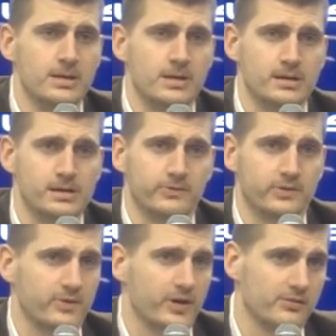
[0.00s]
When
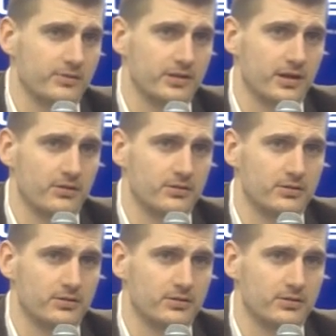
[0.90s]
White was out,